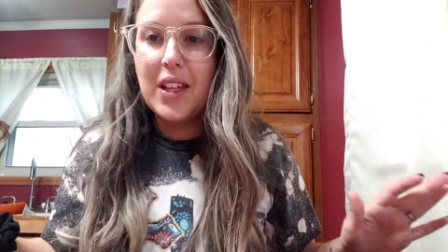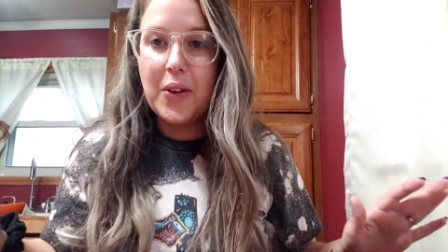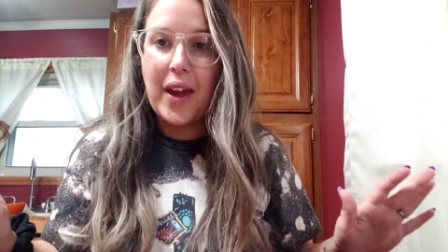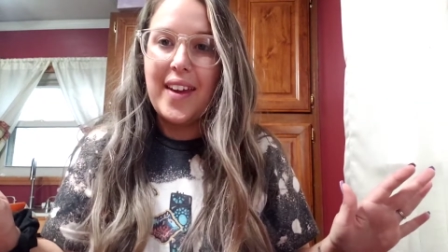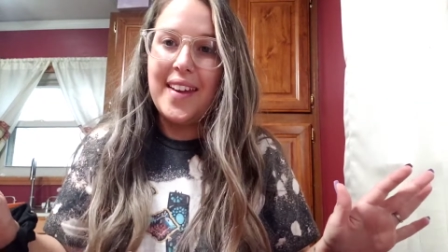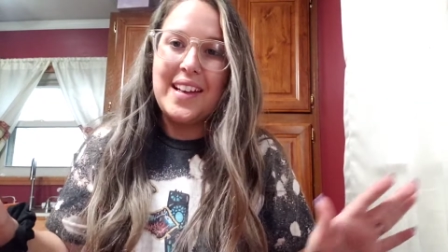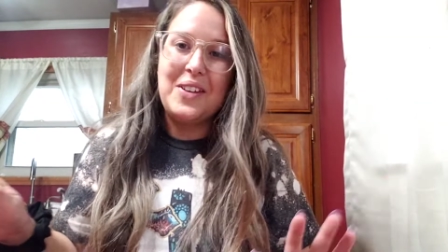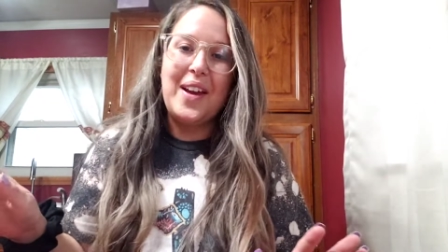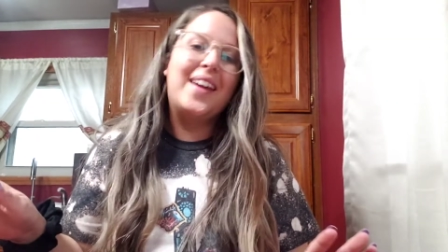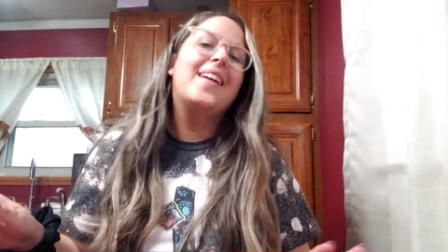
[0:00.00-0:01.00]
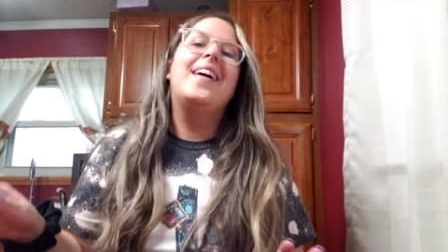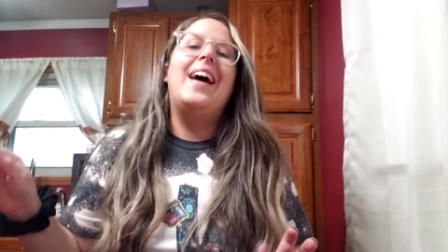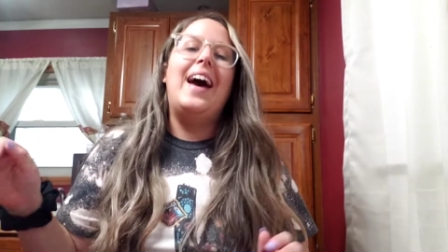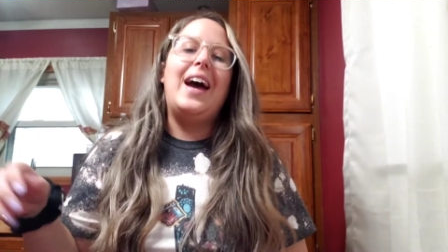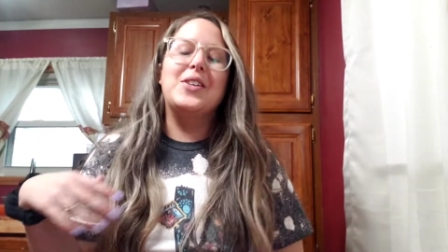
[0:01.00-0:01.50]
Okay, anyway.
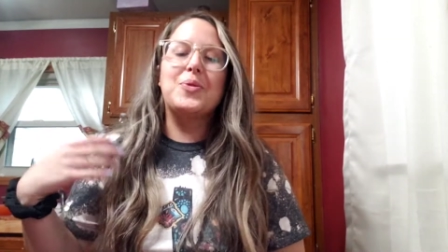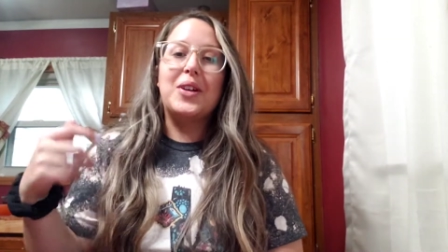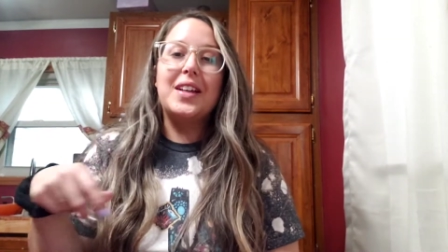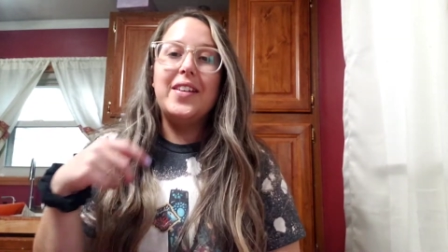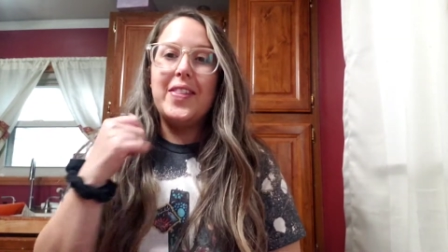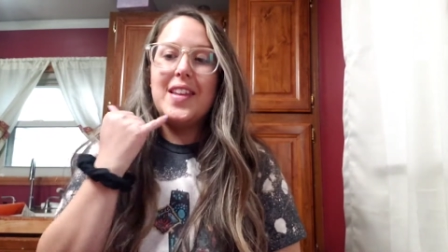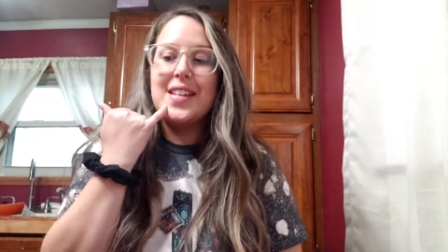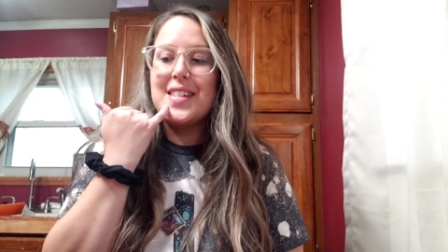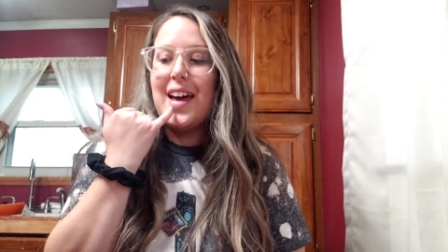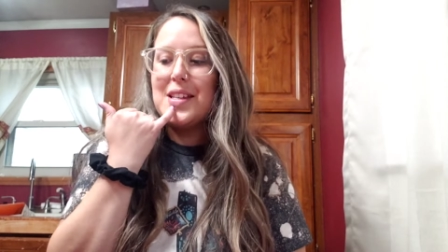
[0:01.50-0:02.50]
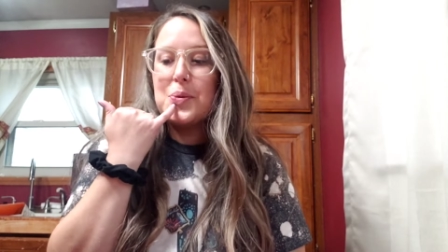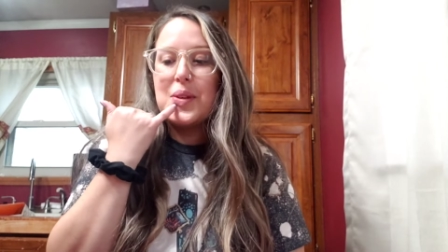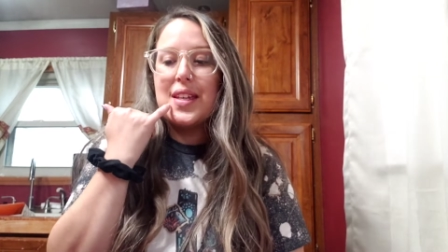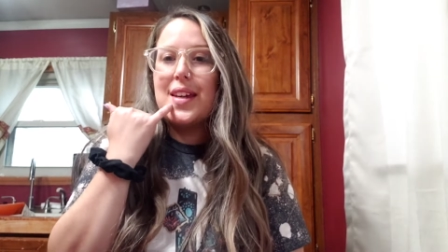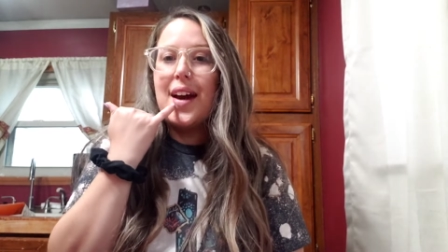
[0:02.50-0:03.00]
I was working on these last
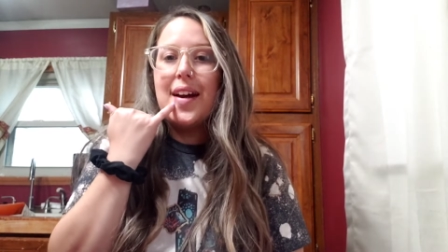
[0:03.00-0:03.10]
week.